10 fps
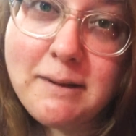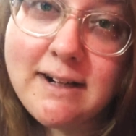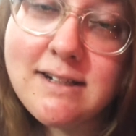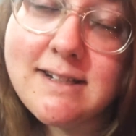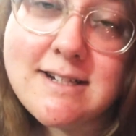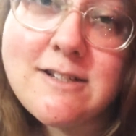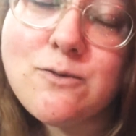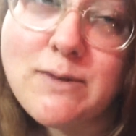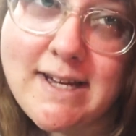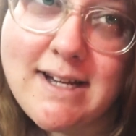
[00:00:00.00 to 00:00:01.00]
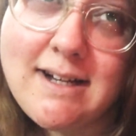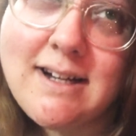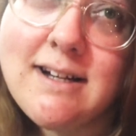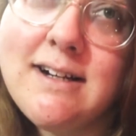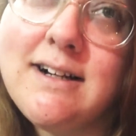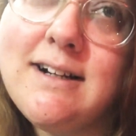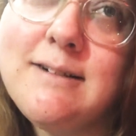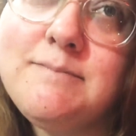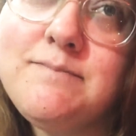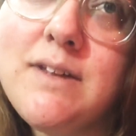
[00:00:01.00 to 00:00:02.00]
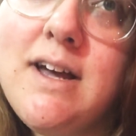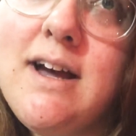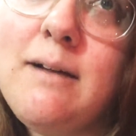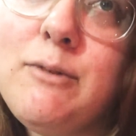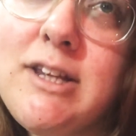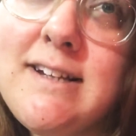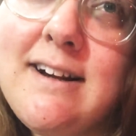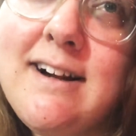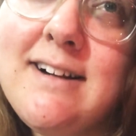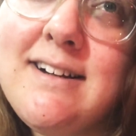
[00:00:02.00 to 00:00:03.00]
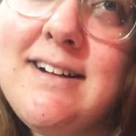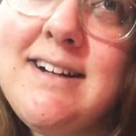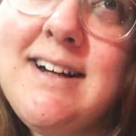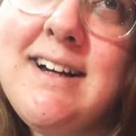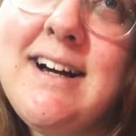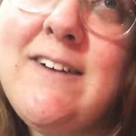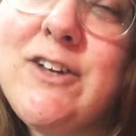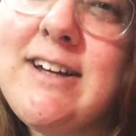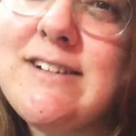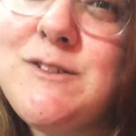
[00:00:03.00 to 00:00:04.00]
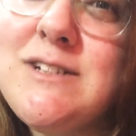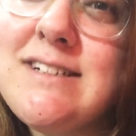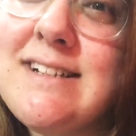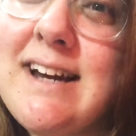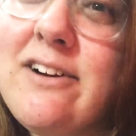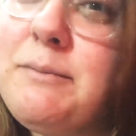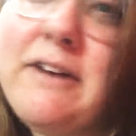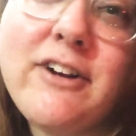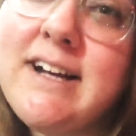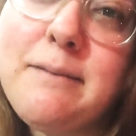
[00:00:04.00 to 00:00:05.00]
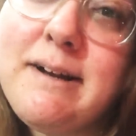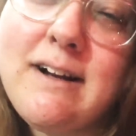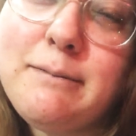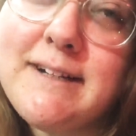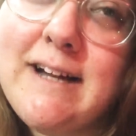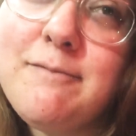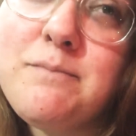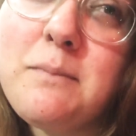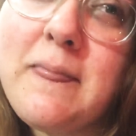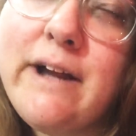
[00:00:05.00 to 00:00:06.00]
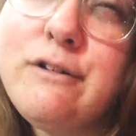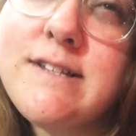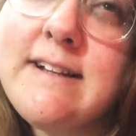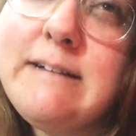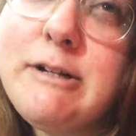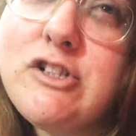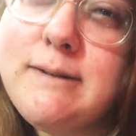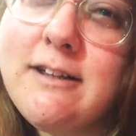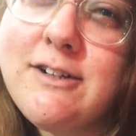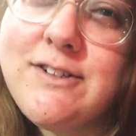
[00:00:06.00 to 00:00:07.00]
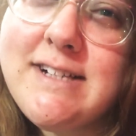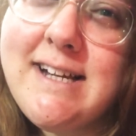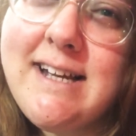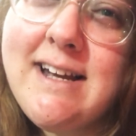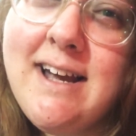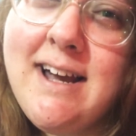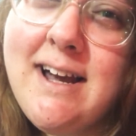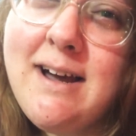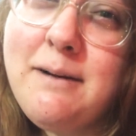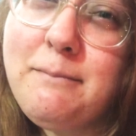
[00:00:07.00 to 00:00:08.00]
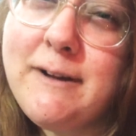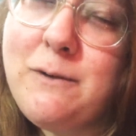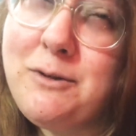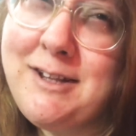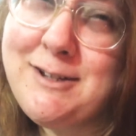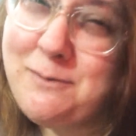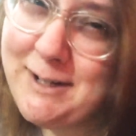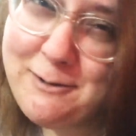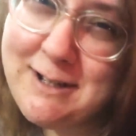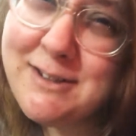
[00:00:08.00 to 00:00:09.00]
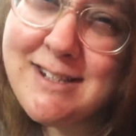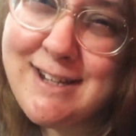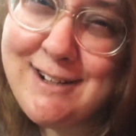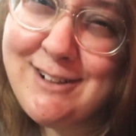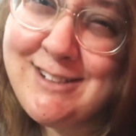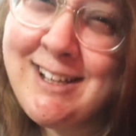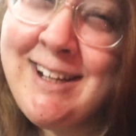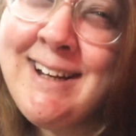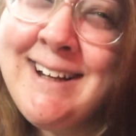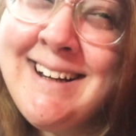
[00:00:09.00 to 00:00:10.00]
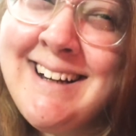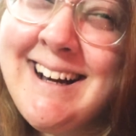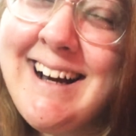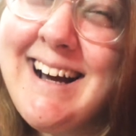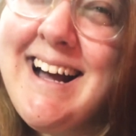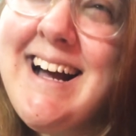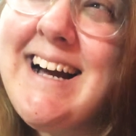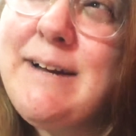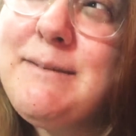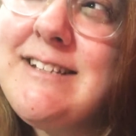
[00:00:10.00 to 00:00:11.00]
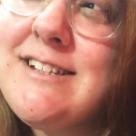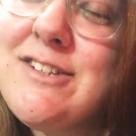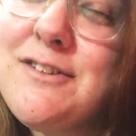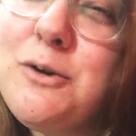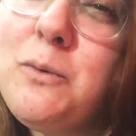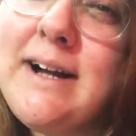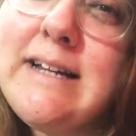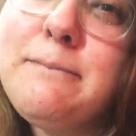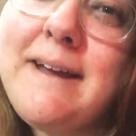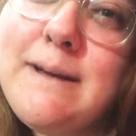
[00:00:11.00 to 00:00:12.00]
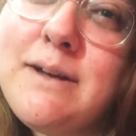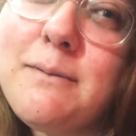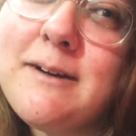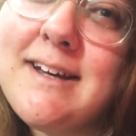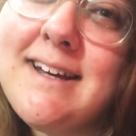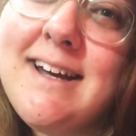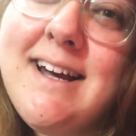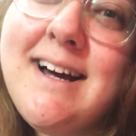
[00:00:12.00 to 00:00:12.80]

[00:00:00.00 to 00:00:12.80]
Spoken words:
go back next week. I'm really tired. I feel like as soon as I sit down, I'm never gonna get back up again. I was thinking about doing my laundry tonight, but I really don't want to go down the stairs. I'm being such a little whiny baby, but